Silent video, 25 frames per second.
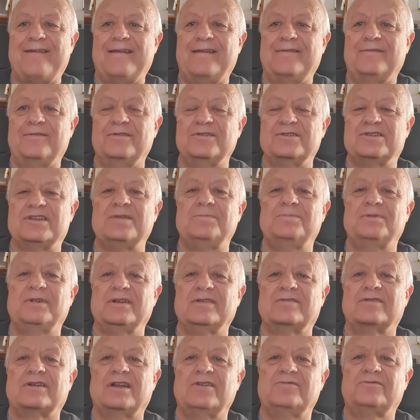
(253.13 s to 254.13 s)
We're deeply
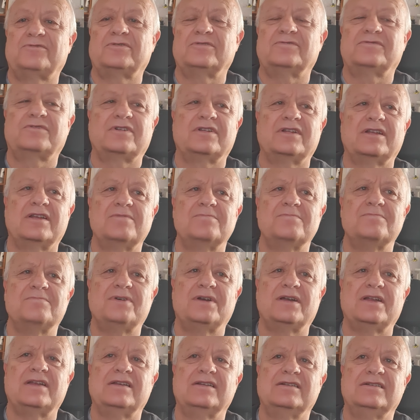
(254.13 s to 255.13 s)
grateful for them,
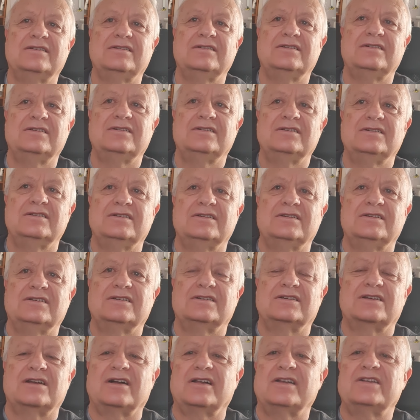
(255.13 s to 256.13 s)
but
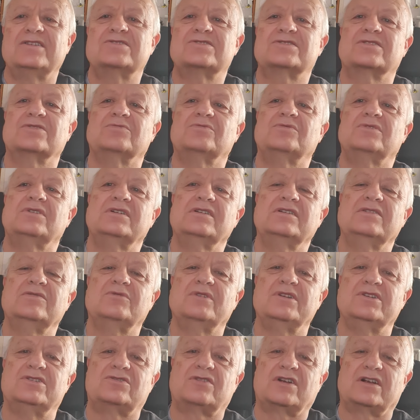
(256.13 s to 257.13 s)
God is the one
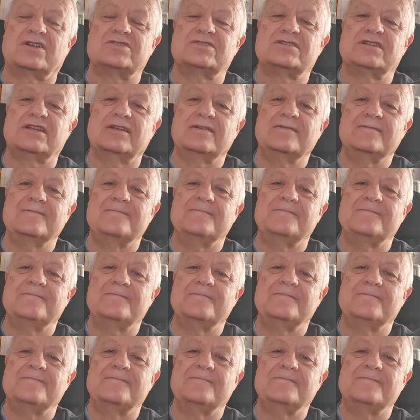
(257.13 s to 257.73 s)
we trust in.